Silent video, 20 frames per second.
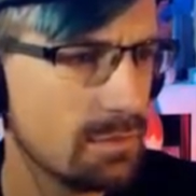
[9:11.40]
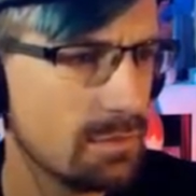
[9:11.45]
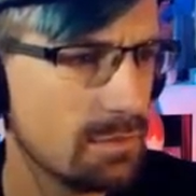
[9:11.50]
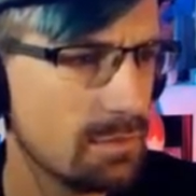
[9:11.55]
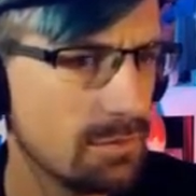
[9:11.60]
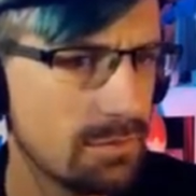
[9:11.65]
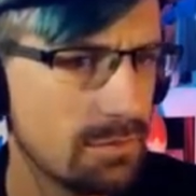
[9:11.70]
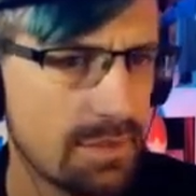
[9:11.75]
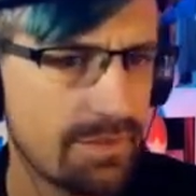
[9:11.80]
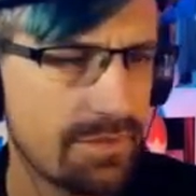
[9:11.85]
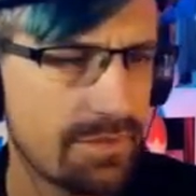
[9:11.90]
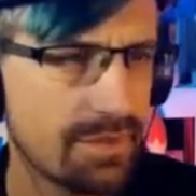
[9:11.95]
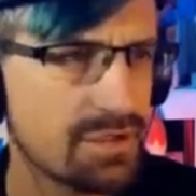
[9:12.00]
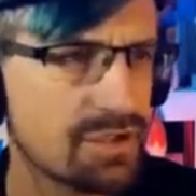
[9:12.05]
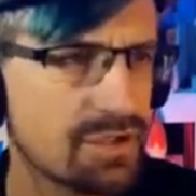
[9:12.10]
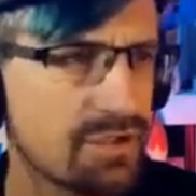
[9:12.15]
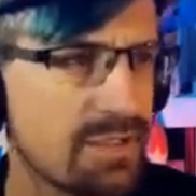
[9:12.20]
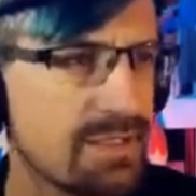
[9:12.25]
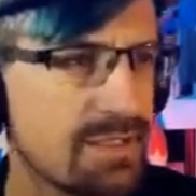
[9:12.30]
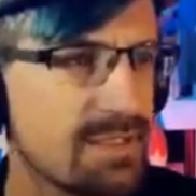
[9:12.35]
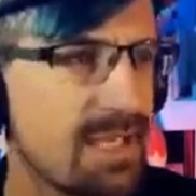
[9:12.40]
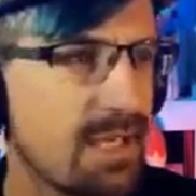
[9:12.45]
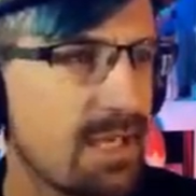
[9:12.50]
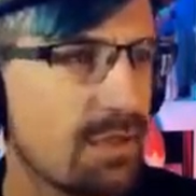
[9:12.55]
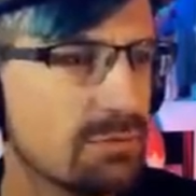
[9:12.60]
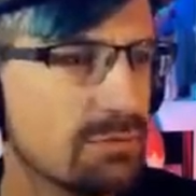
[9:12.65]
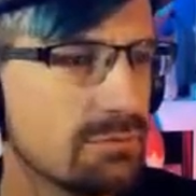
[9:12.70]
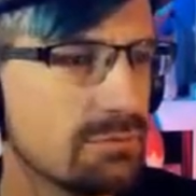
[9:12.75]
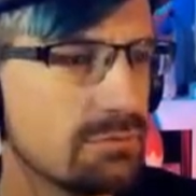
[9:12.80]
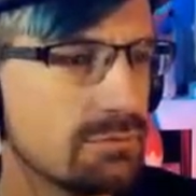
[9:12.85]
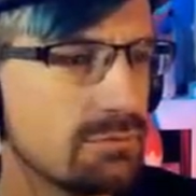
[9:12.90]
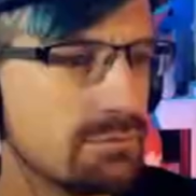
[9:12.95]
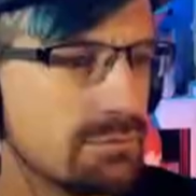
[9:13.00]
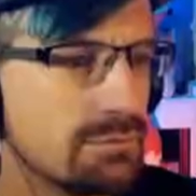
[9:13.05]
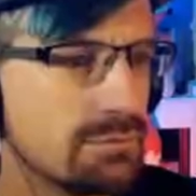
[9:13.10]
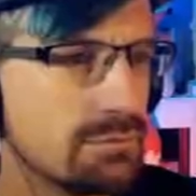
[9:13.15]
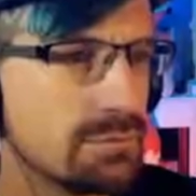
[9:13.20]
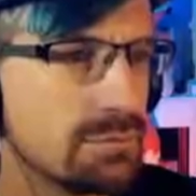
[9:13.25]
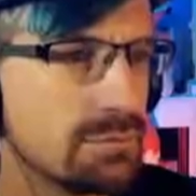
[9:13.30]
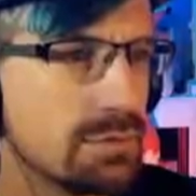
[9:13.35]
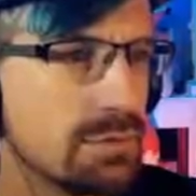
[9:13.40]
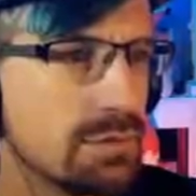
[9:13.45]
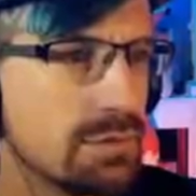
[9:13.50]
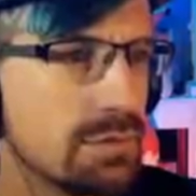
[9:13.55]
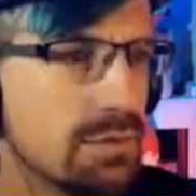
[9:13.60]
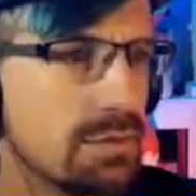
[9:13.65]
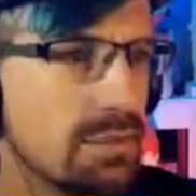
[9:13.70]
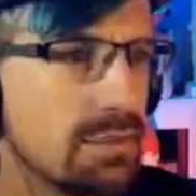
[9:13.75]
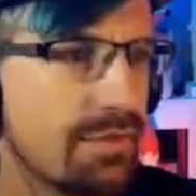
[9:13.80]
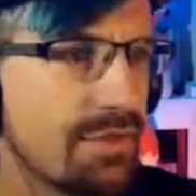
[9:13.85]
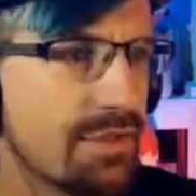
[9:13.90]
Nothing straight down. Nothing